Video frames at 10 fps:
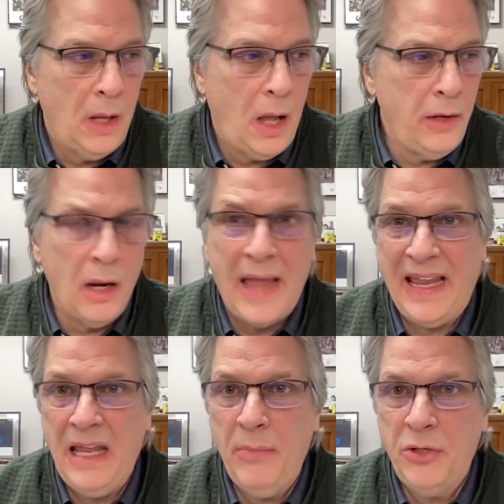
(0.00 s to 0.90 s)

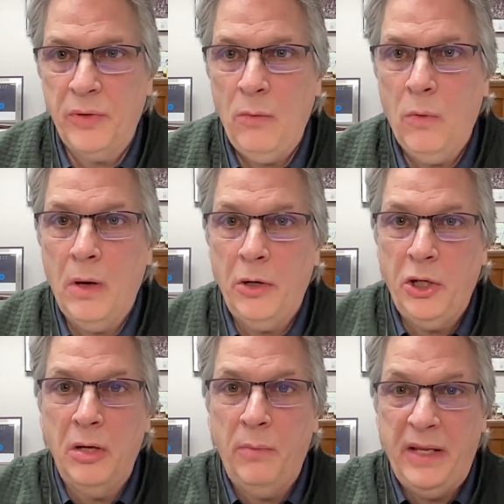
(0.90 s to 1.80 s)
unlike imagery where
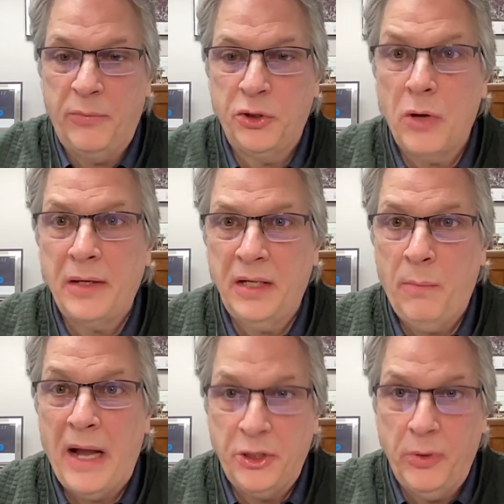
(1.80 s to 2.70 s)
you can be obstructed
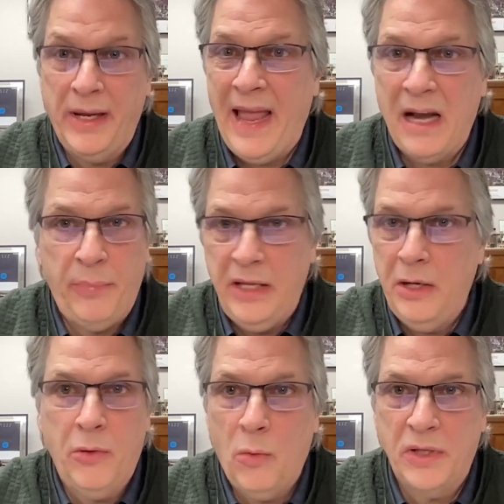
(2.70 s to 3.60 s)
by tree canopy, you
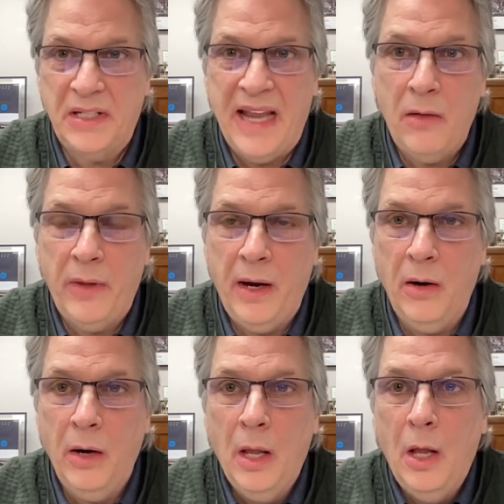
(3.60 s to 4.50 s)
don't know what's down
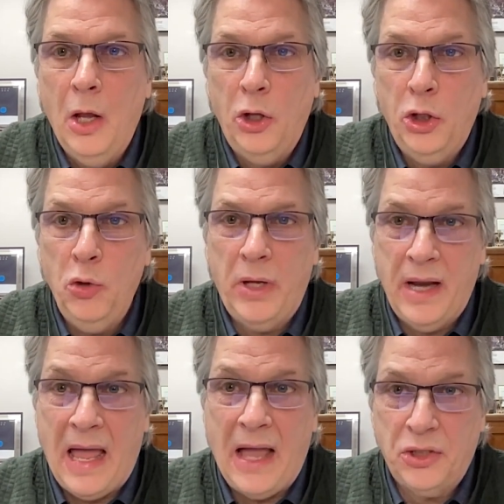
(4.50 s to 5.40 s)
there, you
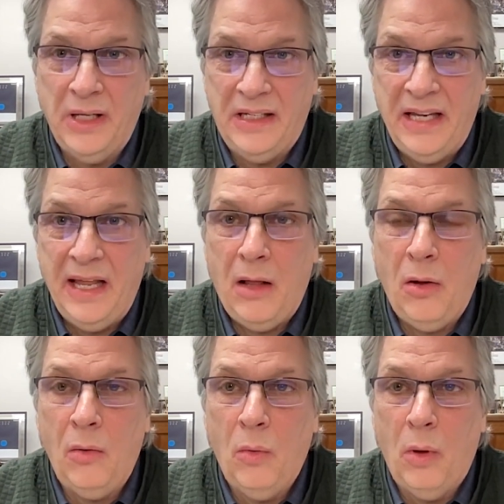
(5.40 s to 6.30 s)
can actually
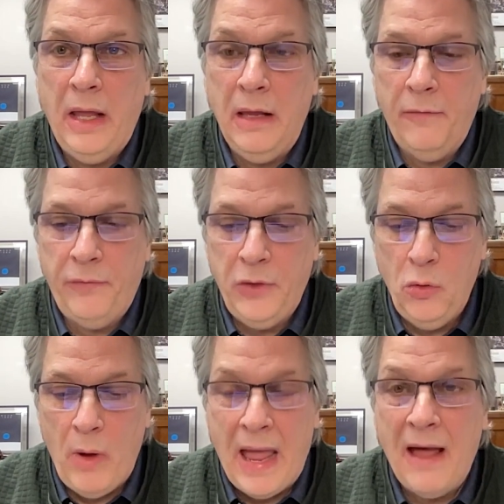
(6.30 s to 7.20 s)
tell if
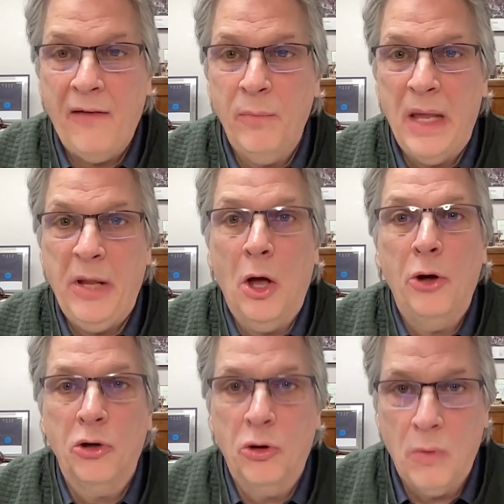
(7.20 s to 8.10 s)
you have maybe
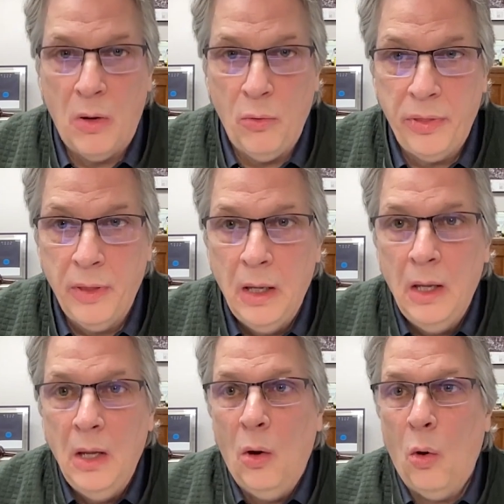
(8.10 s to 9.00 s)
undergrowth,
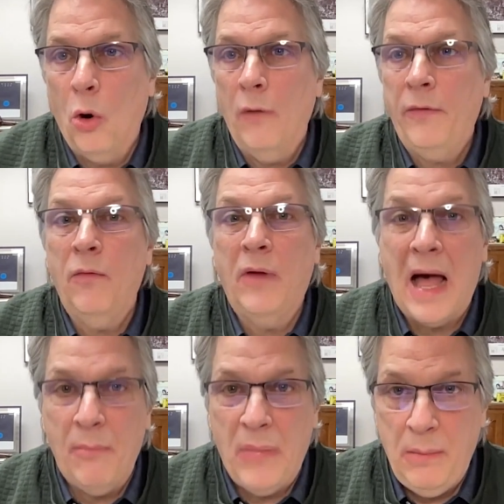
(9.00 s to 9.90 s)
or if you've
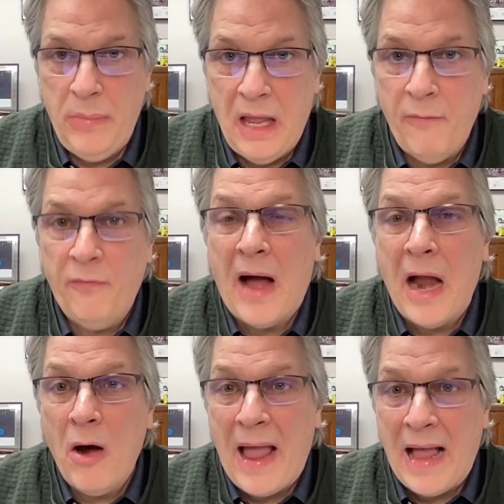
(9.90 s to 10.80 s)
got maybe a
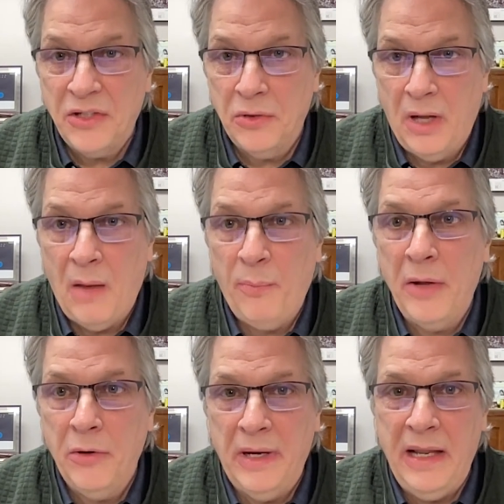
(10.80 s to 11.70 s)
fire hazard up
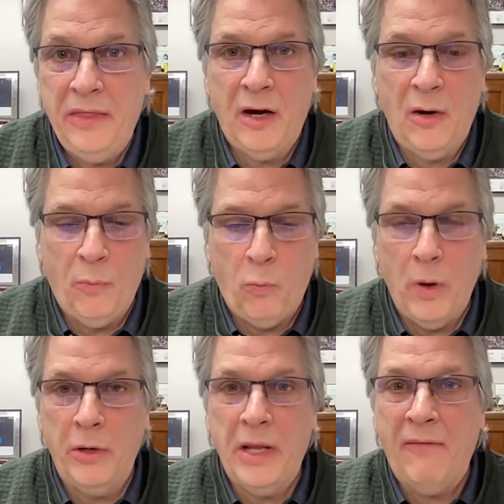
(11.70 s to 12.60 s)
underneath there
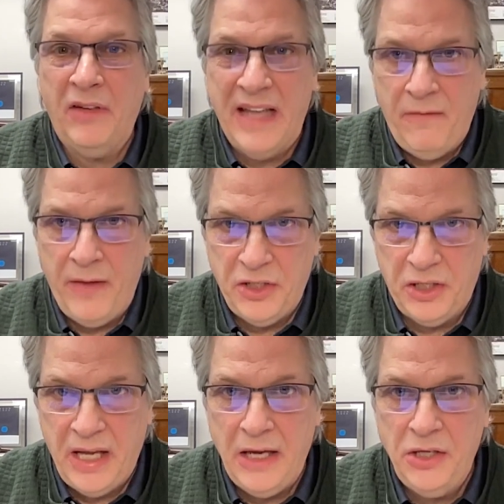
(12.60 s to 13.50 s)
where you have dead
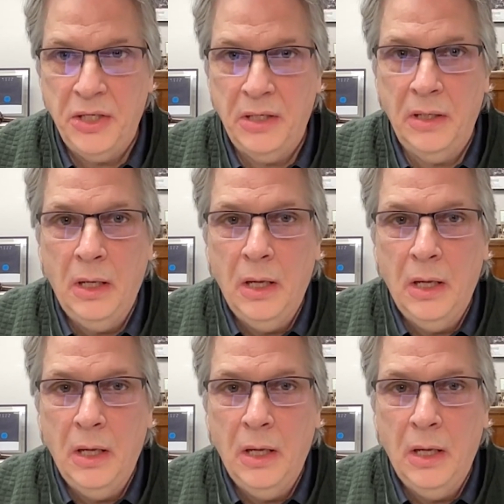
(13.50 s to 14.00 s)
vegetation.